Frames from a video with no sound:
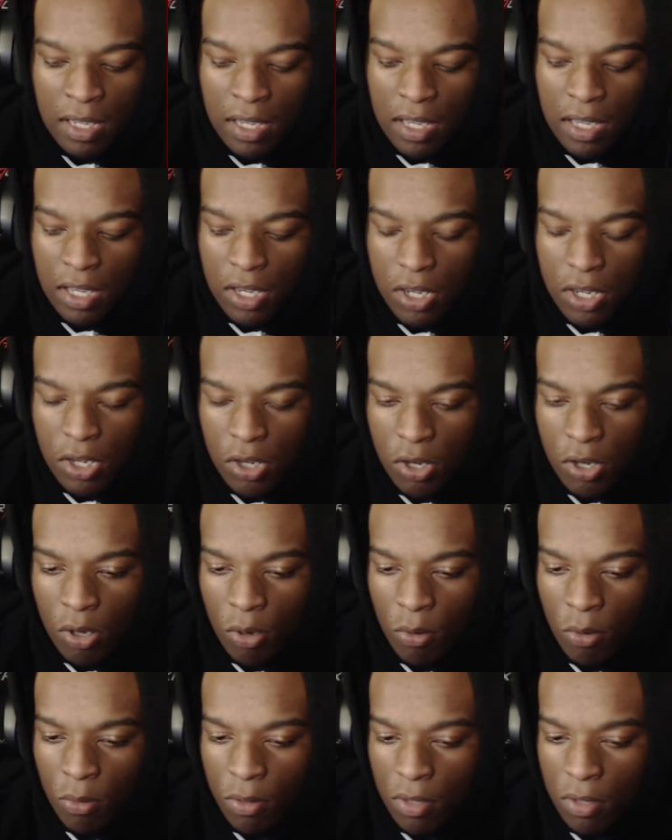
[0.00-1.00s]
you
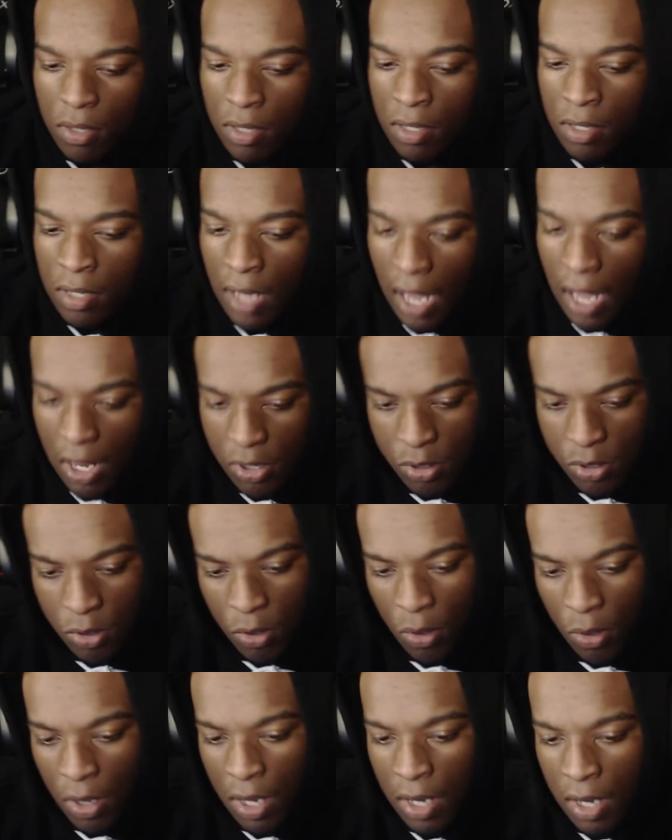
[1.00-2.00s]
know,
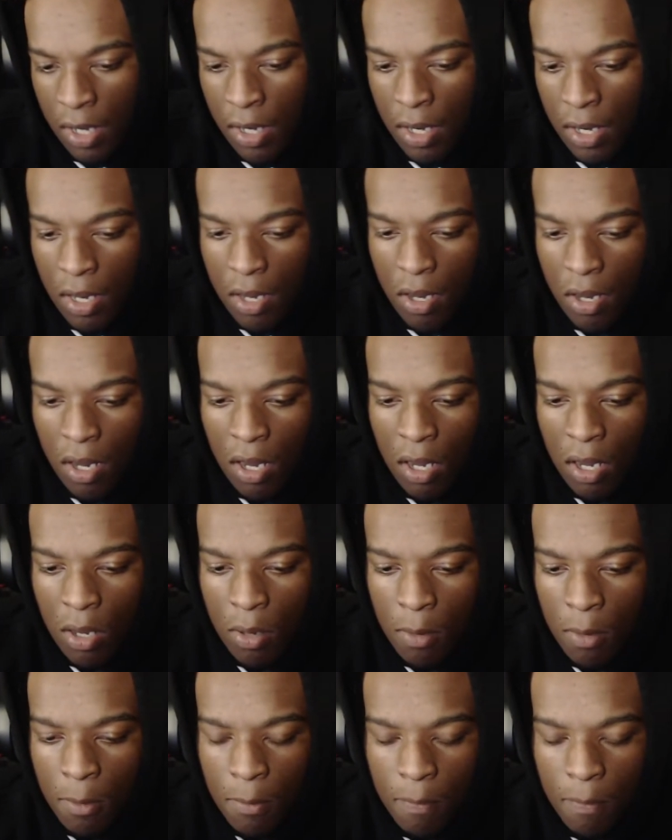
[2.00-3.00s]
natural. And
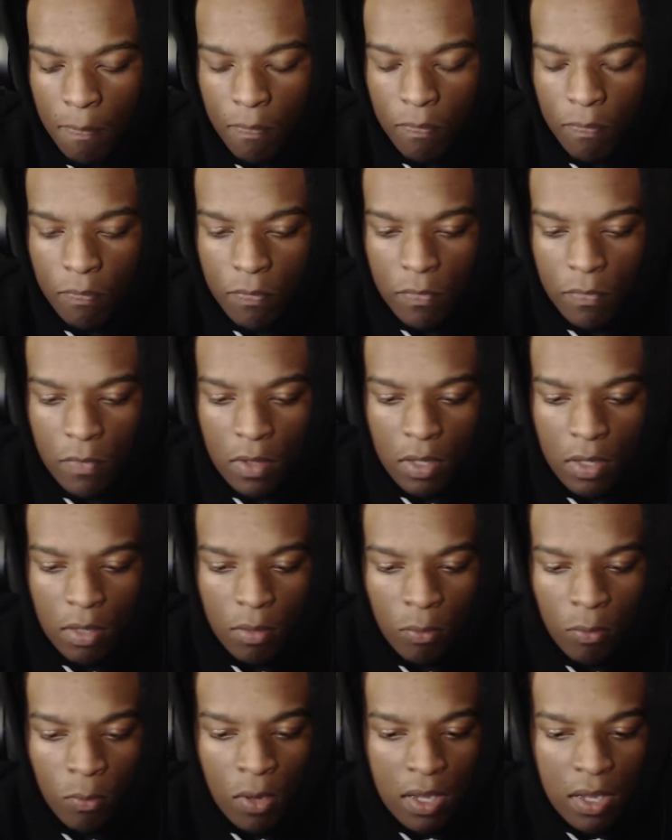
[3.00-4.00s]
um,
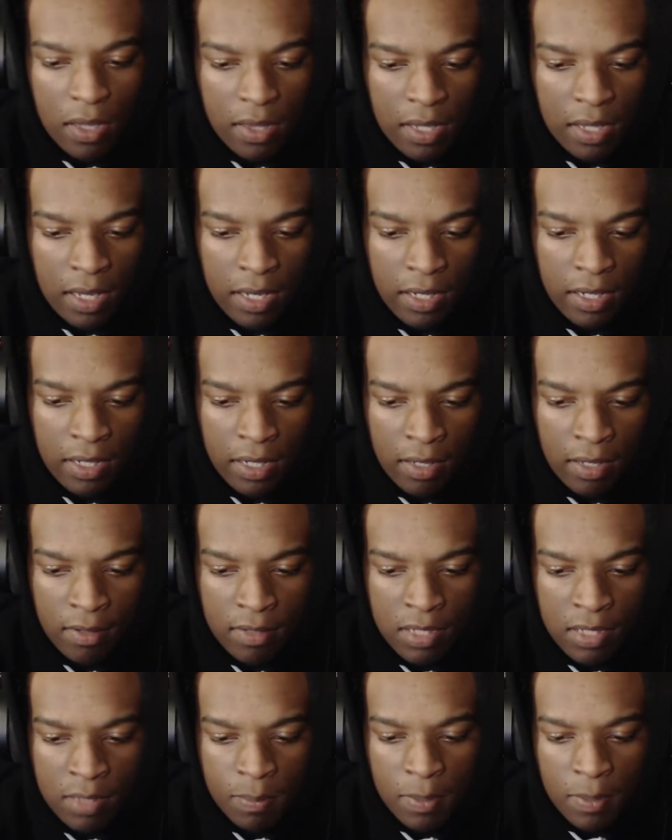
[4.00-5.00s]
one thing
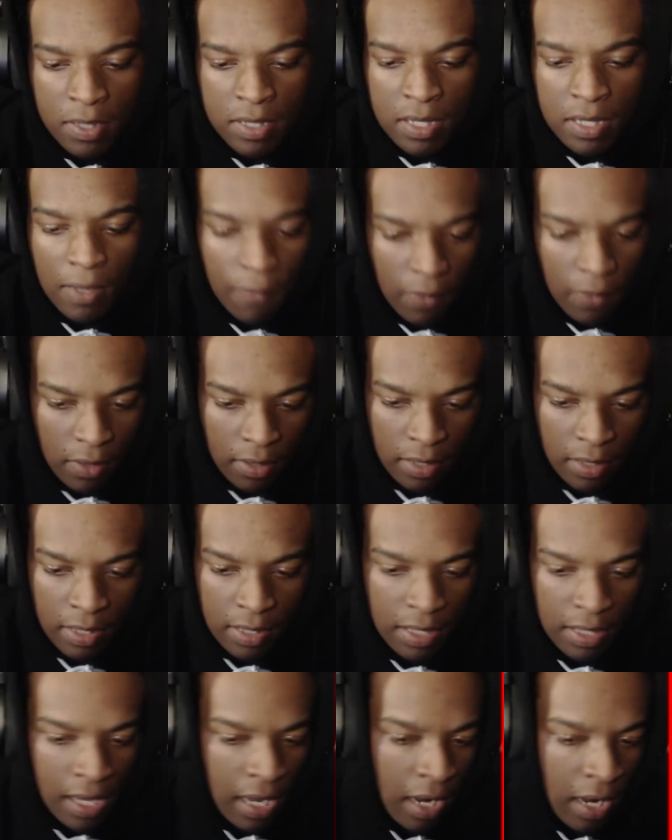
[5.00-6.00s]
specifically
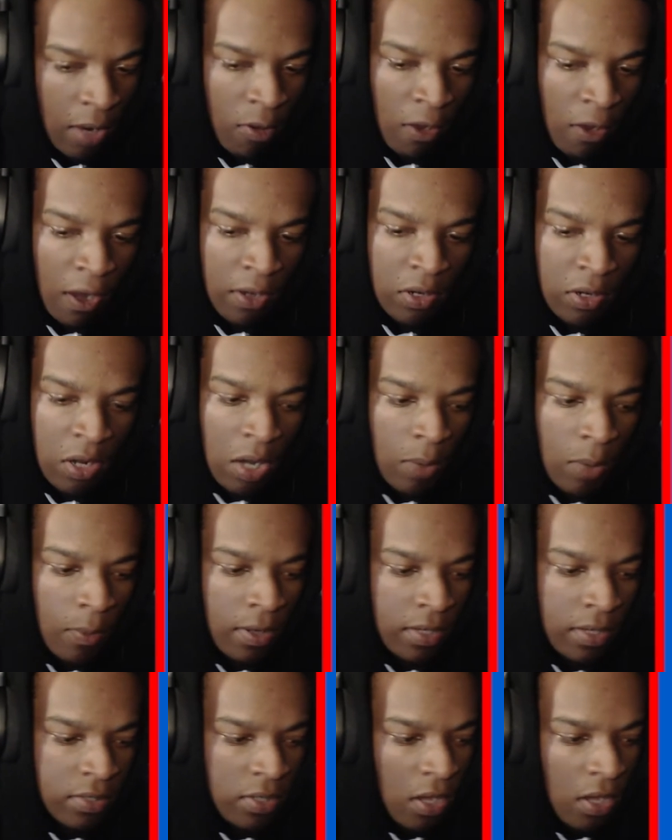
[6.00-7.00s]
that I, I know I
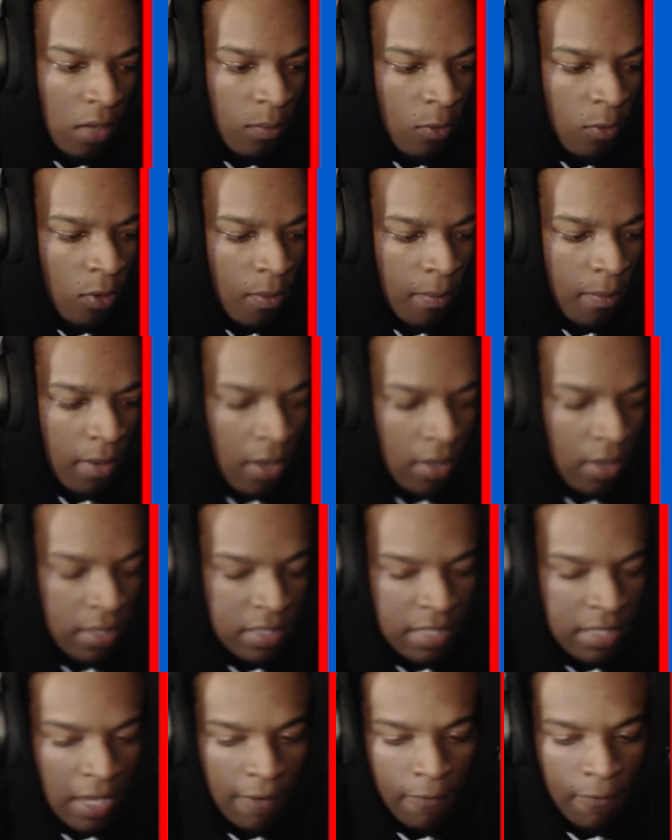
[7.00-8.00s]
want to talk more about is
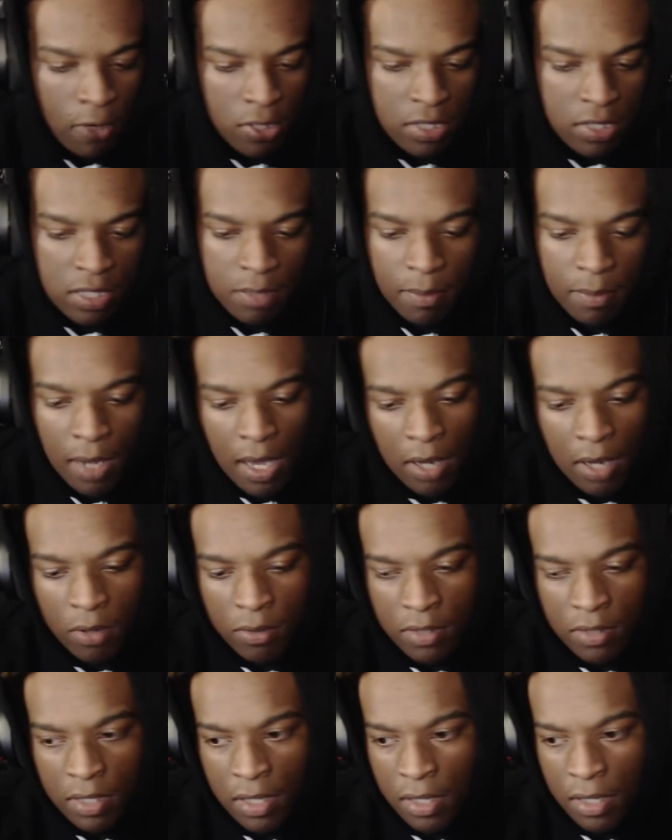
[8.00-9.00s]
like versus battles.
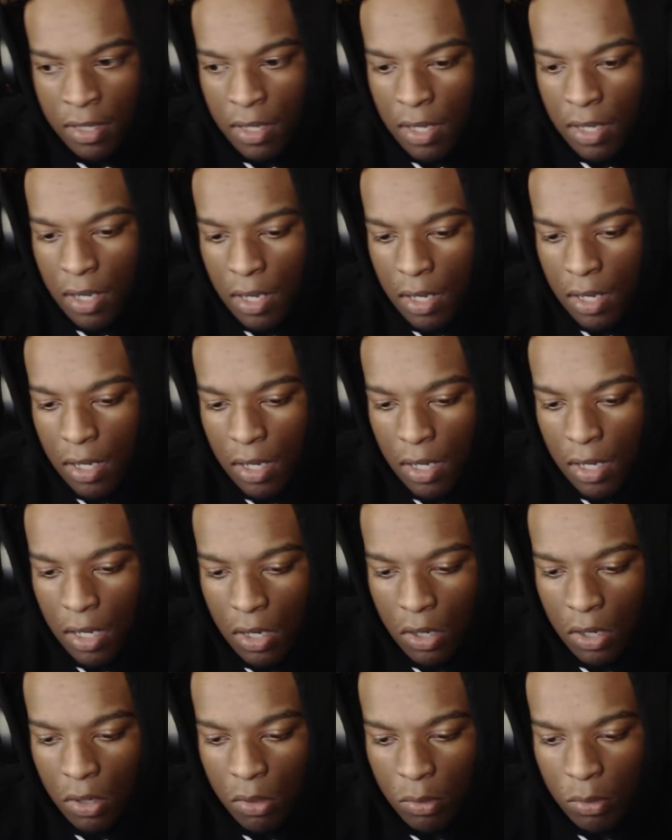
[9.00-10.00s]
And
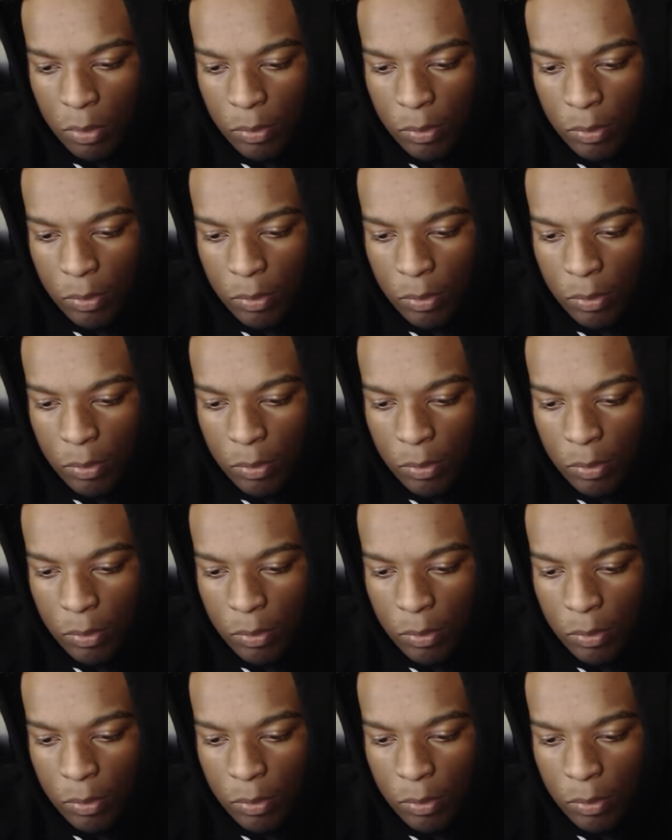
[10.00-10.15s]
um,